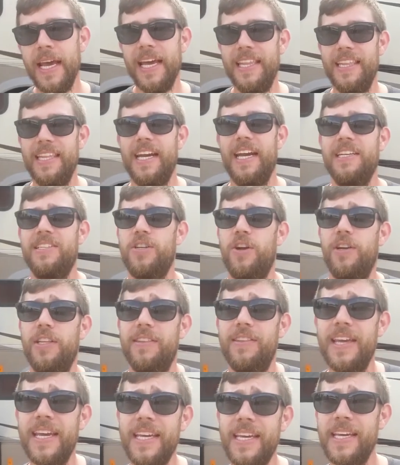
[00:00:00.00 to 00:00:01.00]
And then I
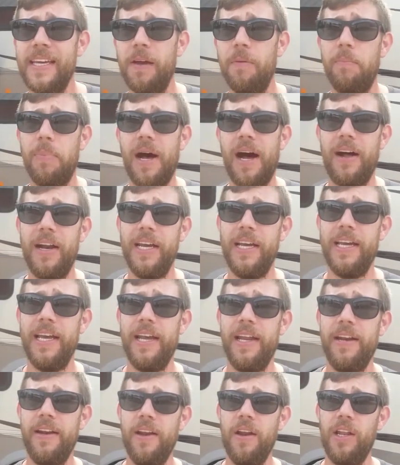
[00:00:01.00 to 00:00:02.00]
started thinking about it.
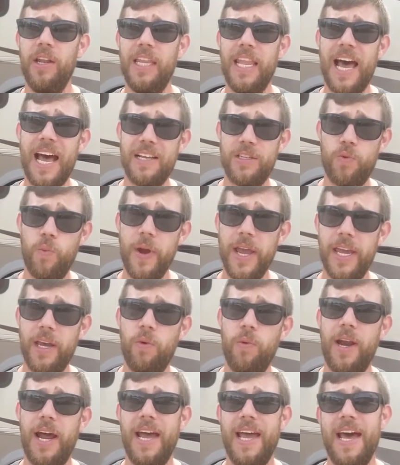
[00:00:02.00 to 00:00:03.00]
And last week,
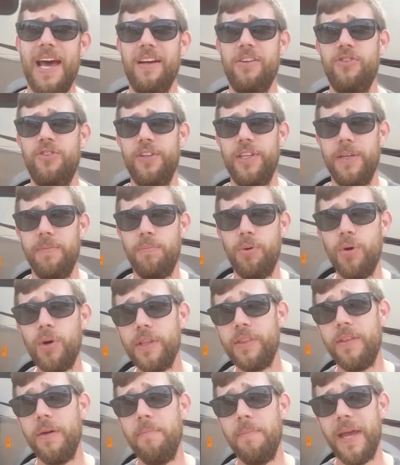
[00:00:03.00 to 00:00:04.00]
when I actually
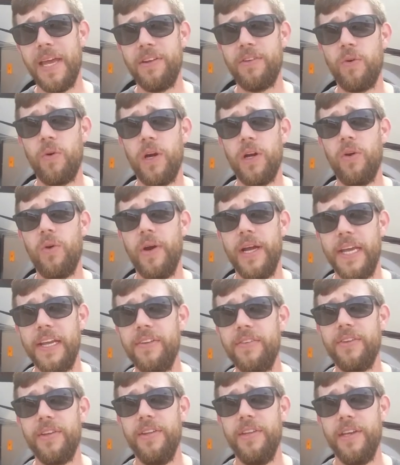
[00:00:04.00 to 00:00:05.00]
put the mint oil
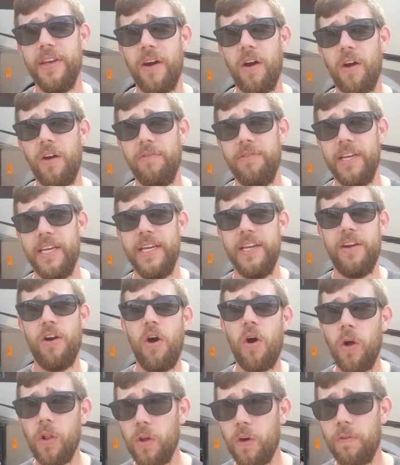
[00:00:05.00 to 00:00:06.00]
into the RV and
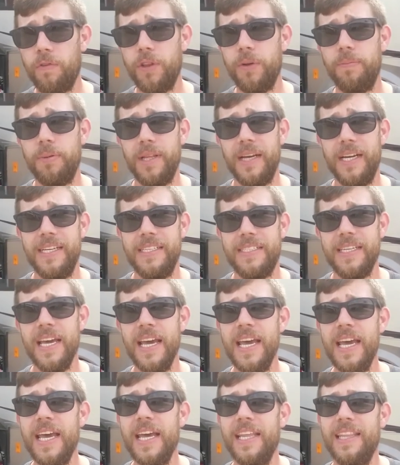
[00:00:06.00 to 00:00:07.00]
all over the place,
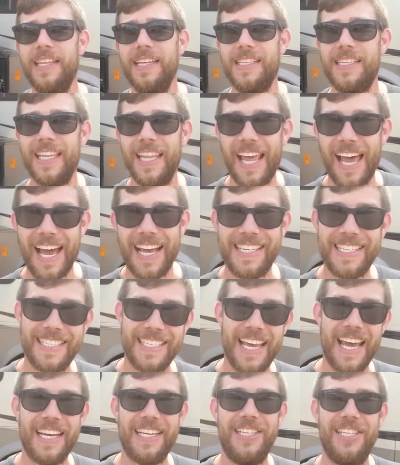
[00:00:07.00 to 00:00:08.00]
this last
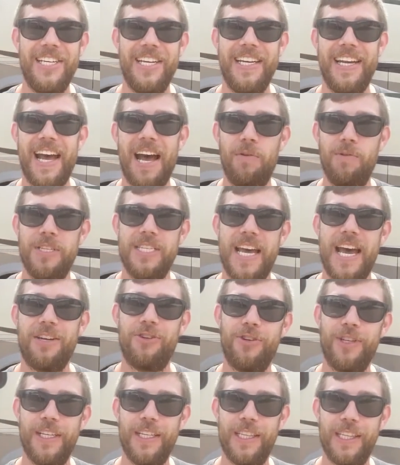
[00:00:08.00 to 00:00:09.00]
section, I was
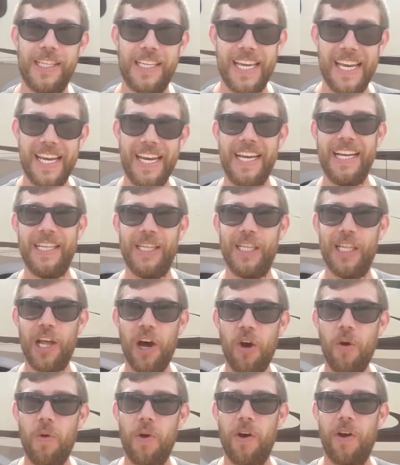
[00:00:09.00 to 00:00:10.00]
actually getting
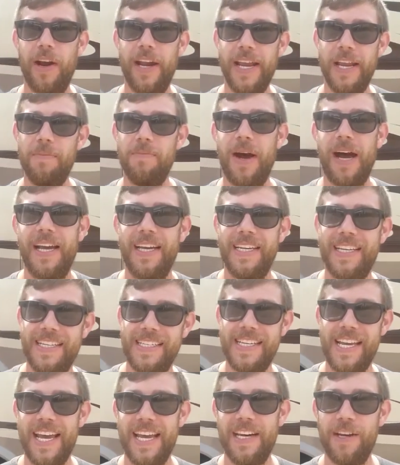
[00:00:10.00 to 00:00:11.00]
lower in my
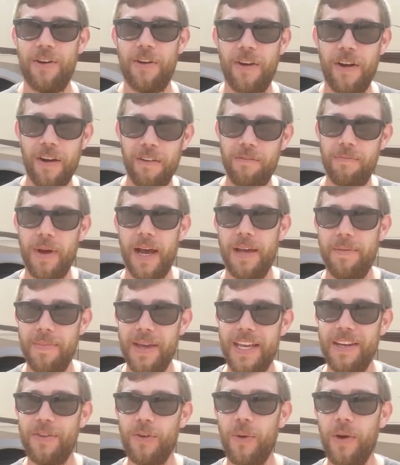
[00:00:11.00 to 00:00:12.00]
container of my
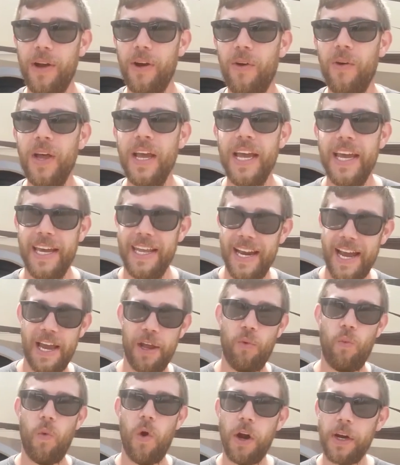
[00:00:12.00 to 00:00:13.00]
mint oil, and I
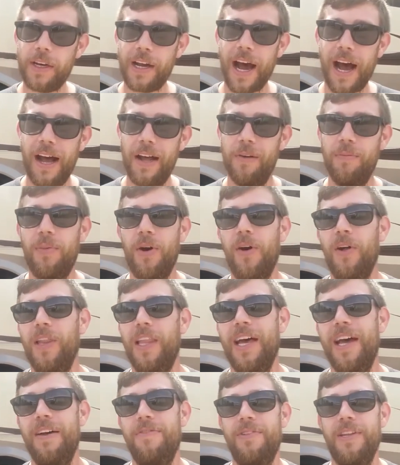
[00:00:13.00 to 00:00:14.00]
had one cotton ball
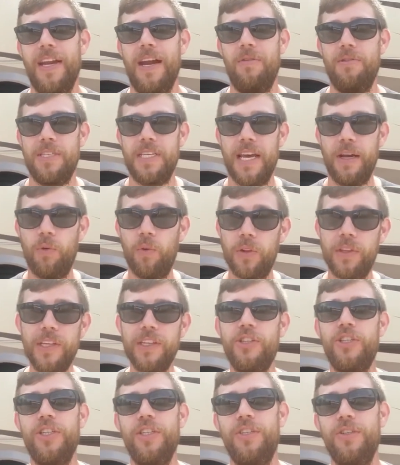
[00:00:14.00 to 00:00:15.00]
left, and I was like, well,
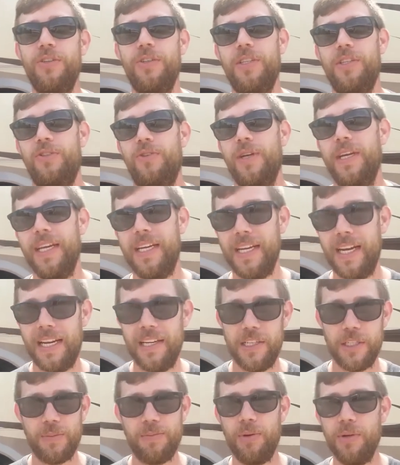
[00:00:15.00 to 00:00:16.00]
this should do the trick, and I
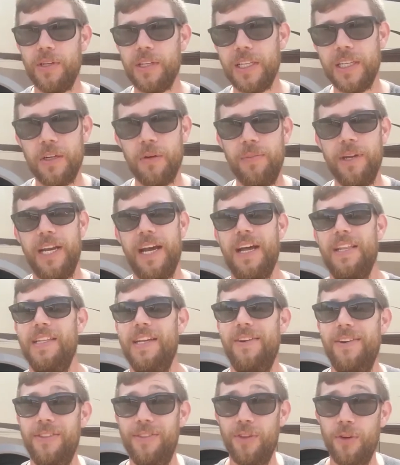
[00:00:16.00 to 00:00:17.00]
just put a little bit on
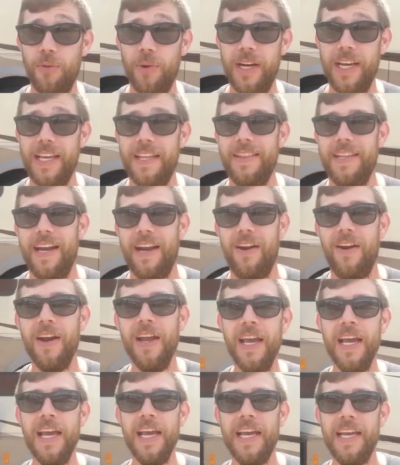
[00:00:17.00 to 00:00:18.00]
there and threw it in there.
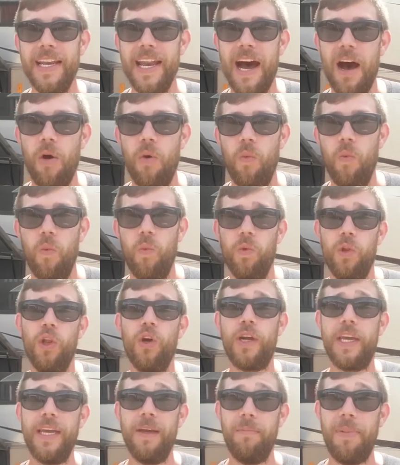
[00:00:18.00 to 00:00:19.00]
Now,
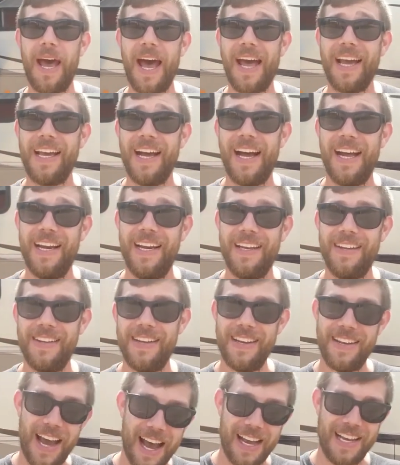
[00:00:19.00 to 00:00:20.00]
looking back on it,
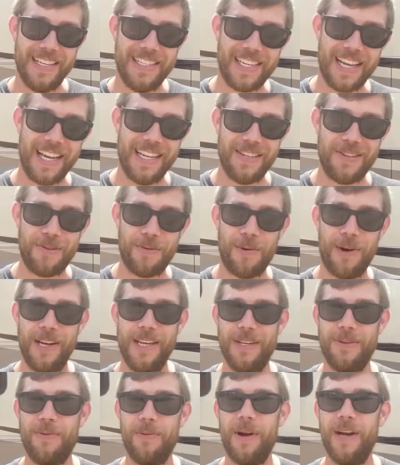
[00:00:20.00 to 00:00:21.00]
hindsight's
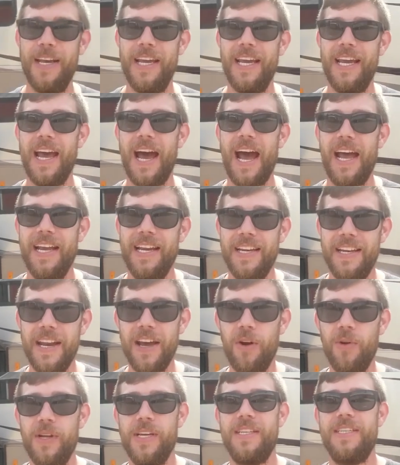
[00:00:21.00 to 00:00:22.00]
2020, I
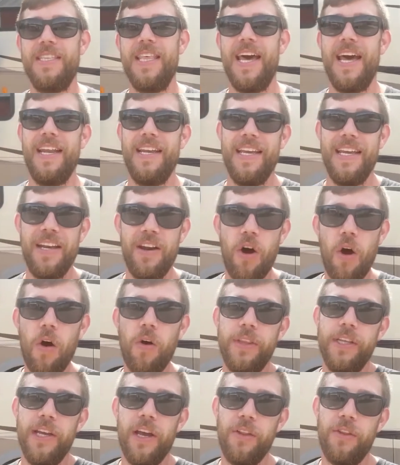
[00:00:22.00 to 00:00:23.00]
noticed that in
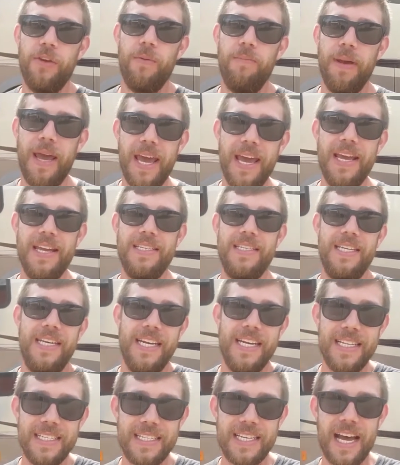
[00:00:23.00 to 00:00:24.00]
all the other bays and
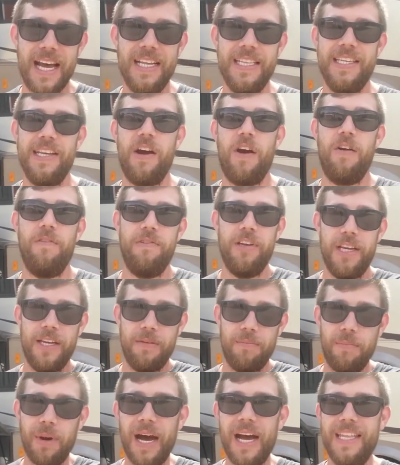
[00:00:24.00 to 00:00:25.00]
inside the RV
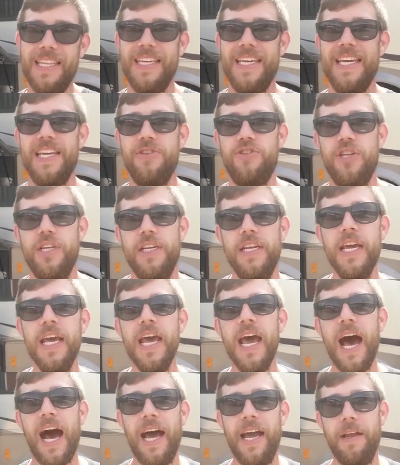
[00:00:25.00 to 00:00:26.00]
and by the engine,
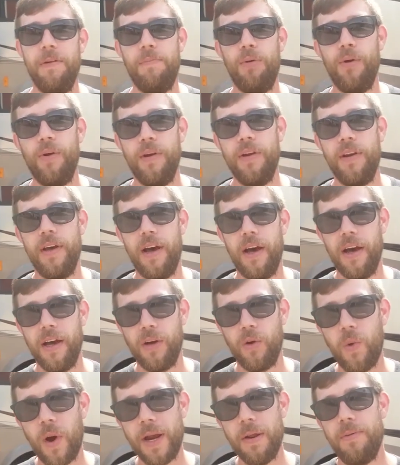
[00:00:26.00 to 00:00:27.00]
I had put
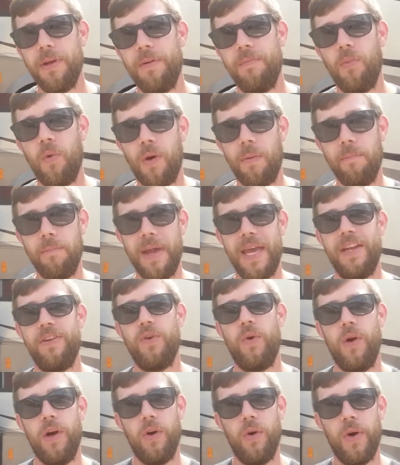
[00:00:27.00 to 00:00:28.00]
uh, quite a bit more
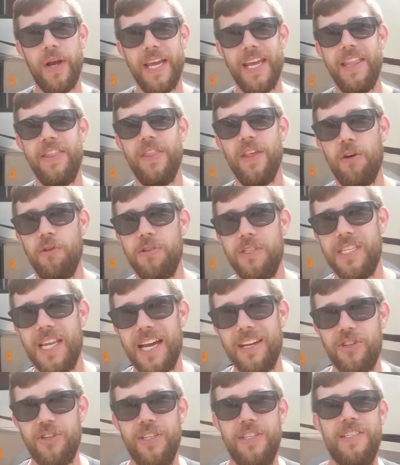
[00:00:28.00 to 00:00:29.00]
mint oil in those
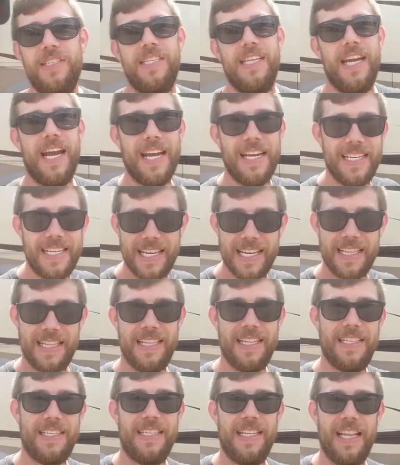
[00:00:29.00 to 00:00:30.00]
sections than I did
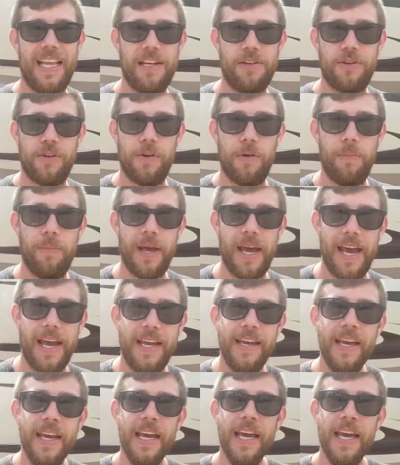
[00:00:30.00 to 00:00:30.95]
in this electrical bay.